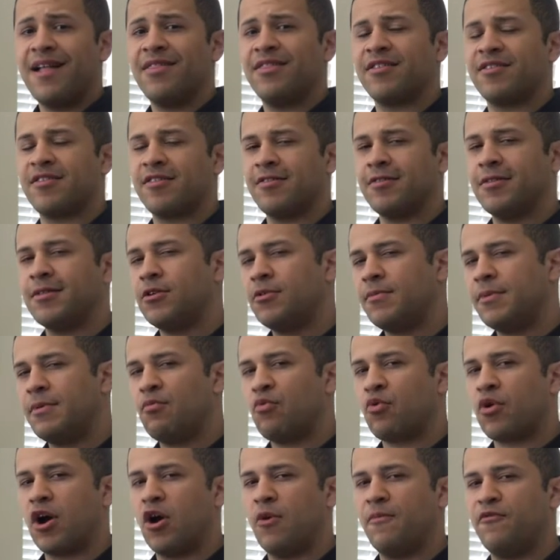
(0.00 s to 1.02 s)
This is a little bit
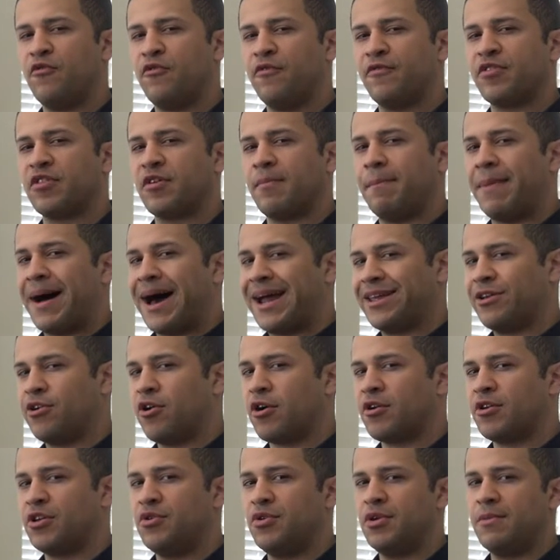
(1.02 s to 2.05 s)
more helpful if it's a
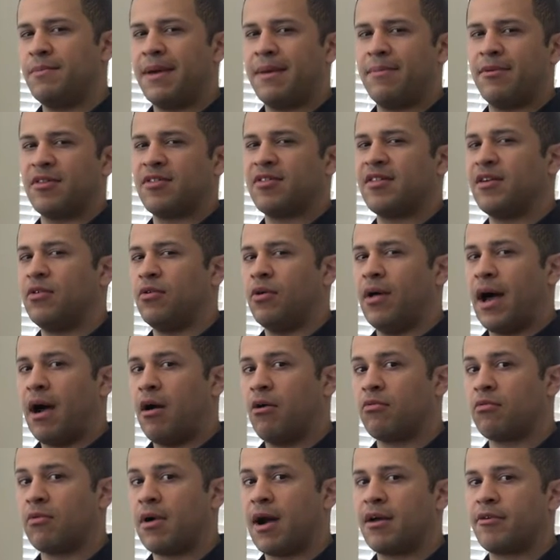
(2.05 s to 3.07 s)
bodyguard unit, maybe a single
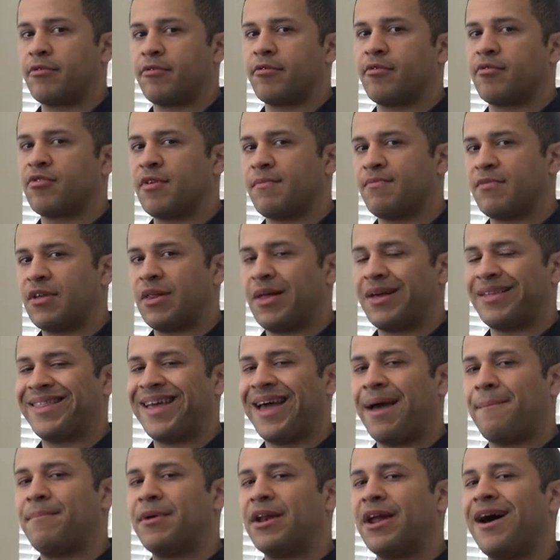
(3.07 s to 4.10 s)
outrider or something like
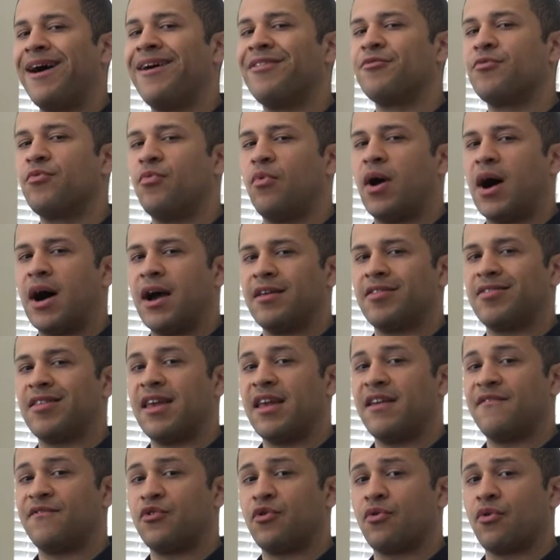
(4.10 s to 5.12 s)
that, but otherwise,
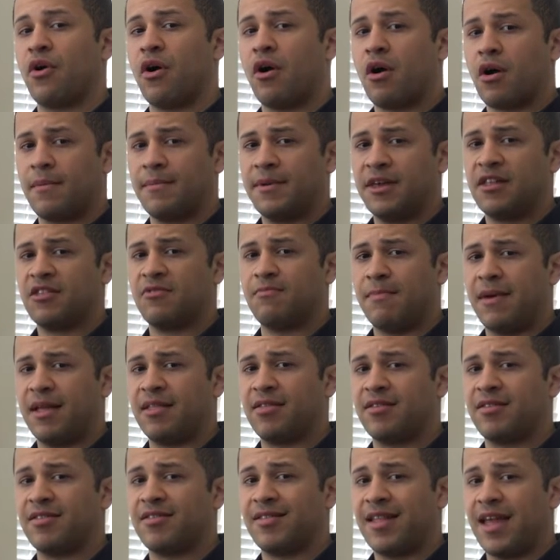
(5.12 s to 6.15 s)
if your army is
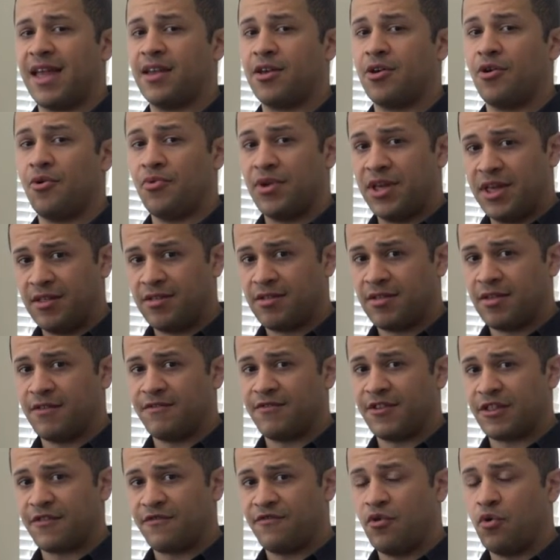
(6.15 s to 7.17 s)
meant to stay
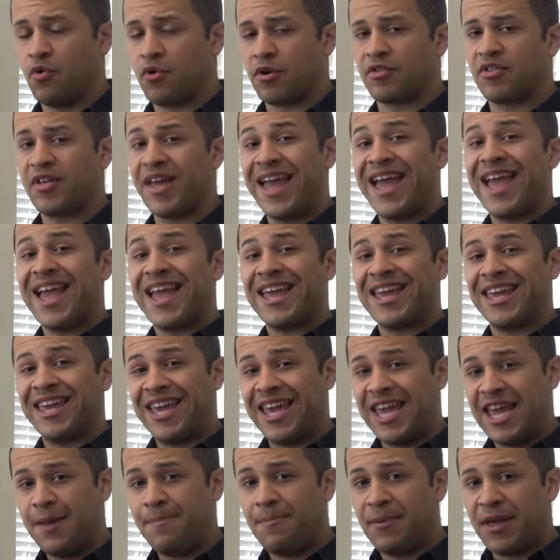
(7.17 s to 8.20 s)
cohesive as a force,
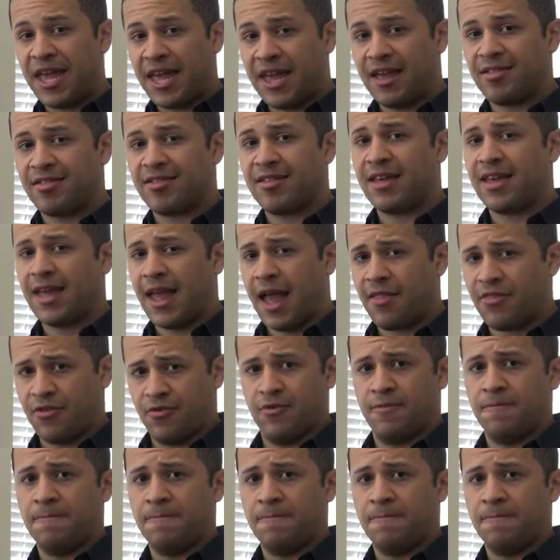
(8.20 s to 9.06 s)
keep it together.